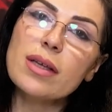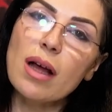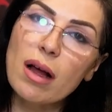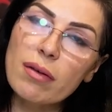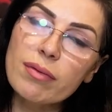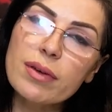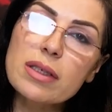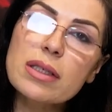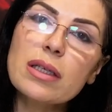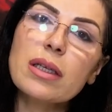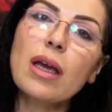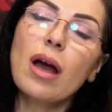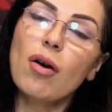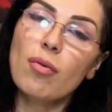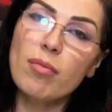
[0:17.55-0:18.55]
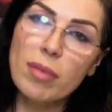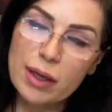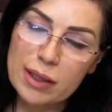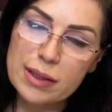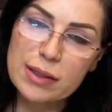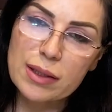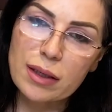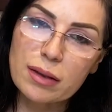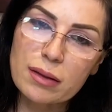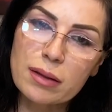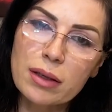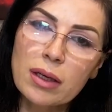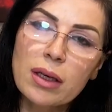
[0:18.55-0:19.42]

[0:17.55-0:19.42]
obviously our mindset.